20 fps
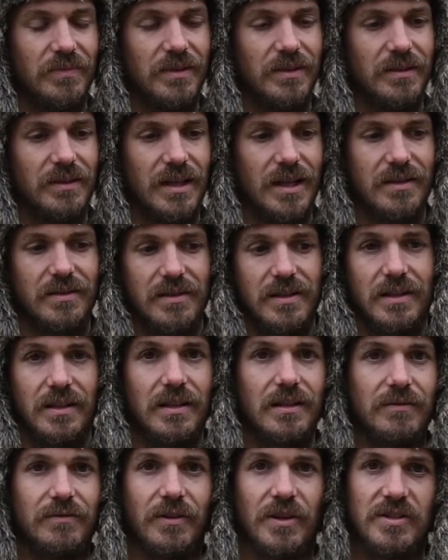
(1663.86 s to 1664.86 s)
then
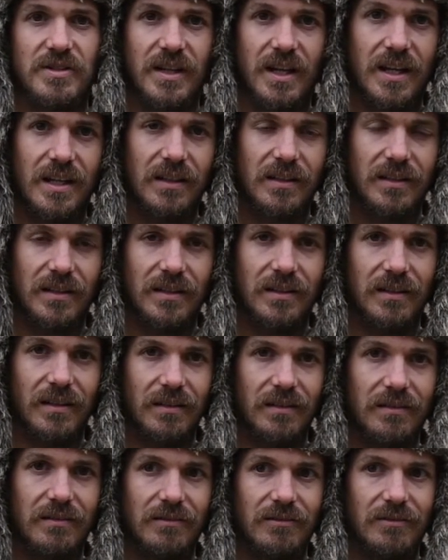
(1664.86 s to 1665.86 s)
get a firsthand
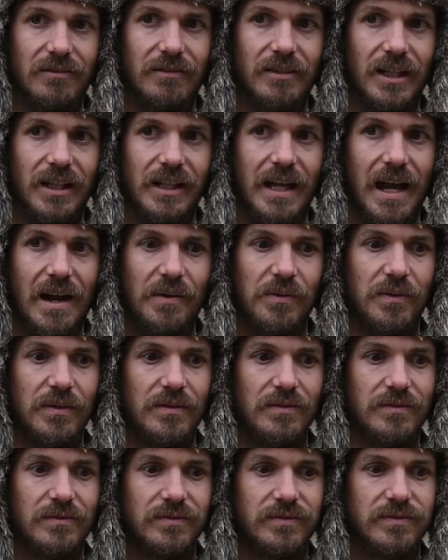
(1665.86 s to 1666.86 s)
account
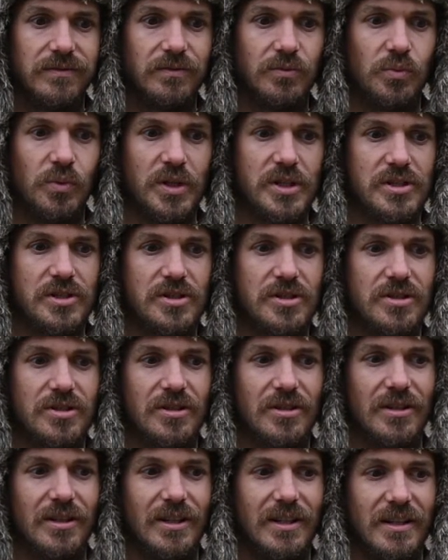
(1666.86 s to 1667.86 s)
of
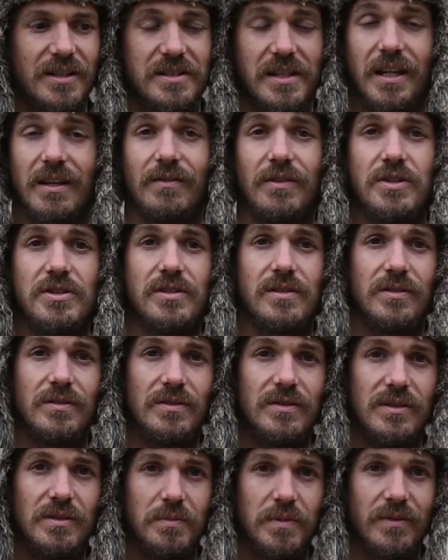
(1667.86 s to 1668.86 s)
which set of
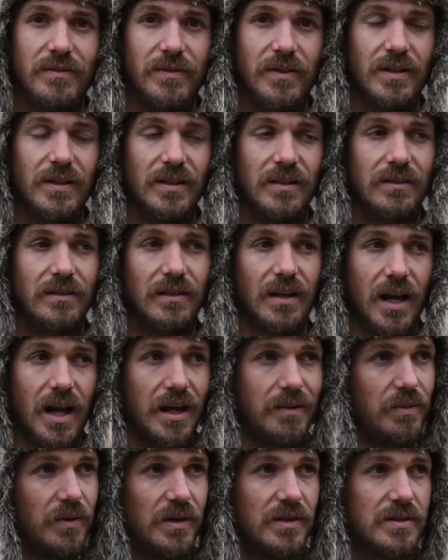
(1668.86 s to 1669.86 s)
issues you prefer.
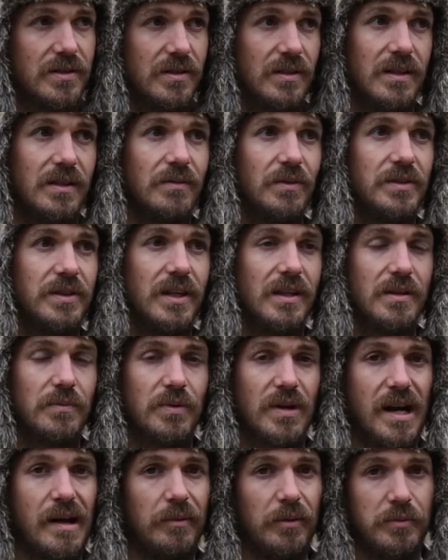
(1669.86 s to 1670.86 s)
I personally will take the
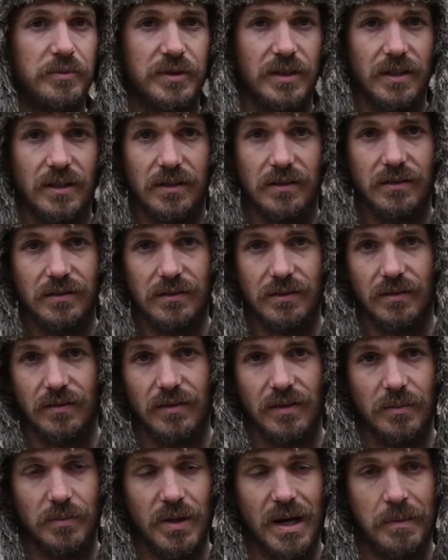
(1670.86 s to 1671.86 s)
problems here
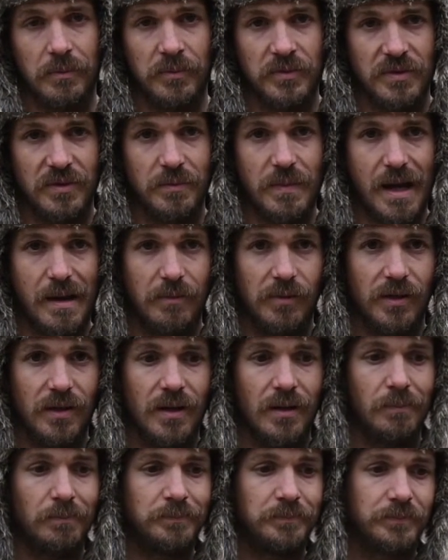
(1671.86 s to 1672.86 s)
over the problems of
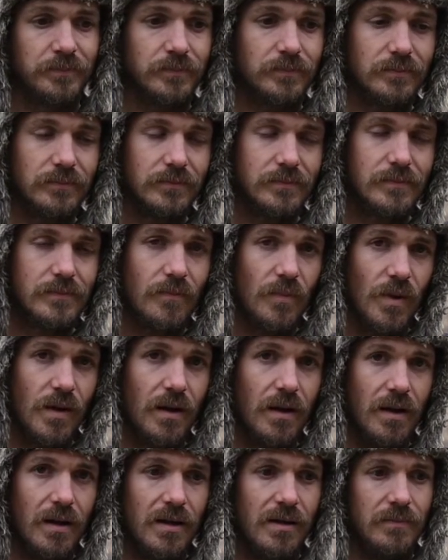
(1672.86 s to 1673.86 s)
Babylon.
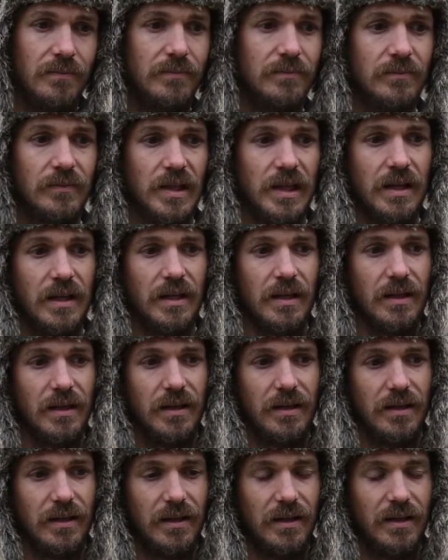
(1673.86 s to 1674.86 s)
And
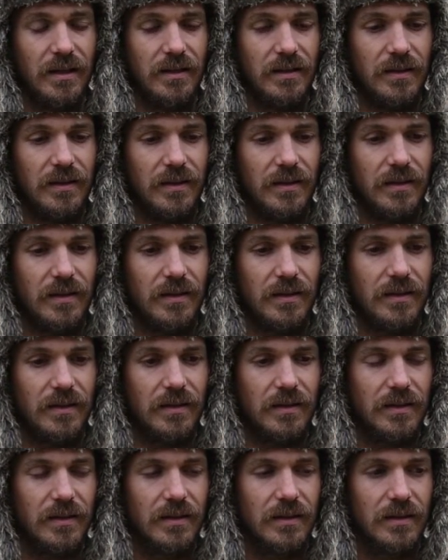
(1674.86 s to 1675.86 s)

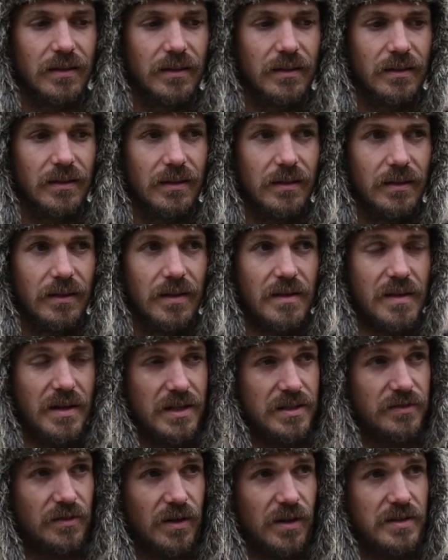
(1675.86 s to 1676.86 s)
then
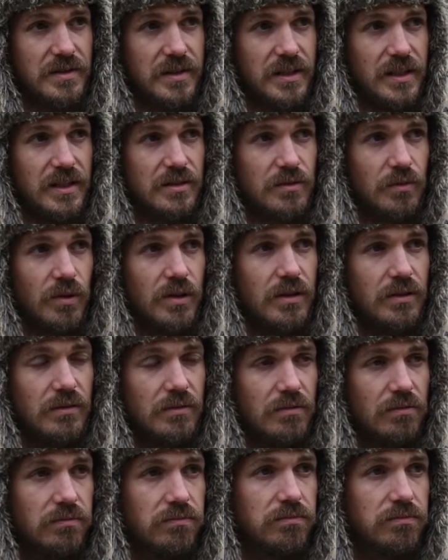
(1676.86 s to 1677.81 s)
as far as Eastwind,